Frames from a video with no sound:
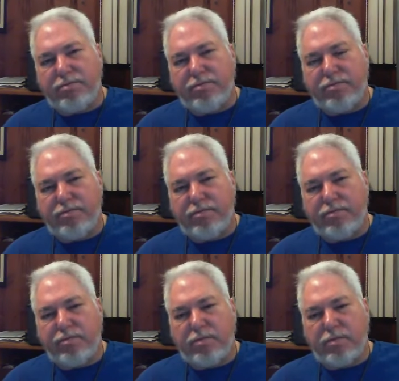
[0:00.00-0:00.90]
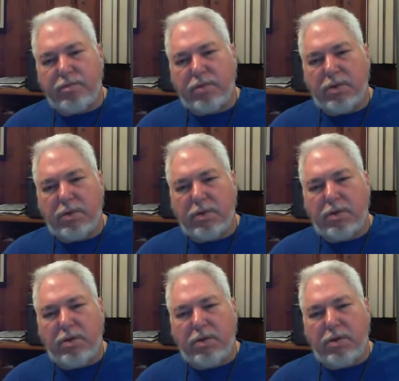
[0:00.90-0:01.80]

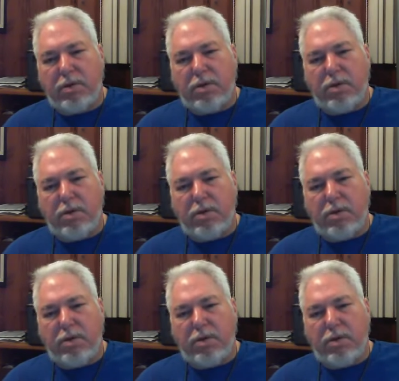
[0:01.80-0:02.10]
Nobody speaks.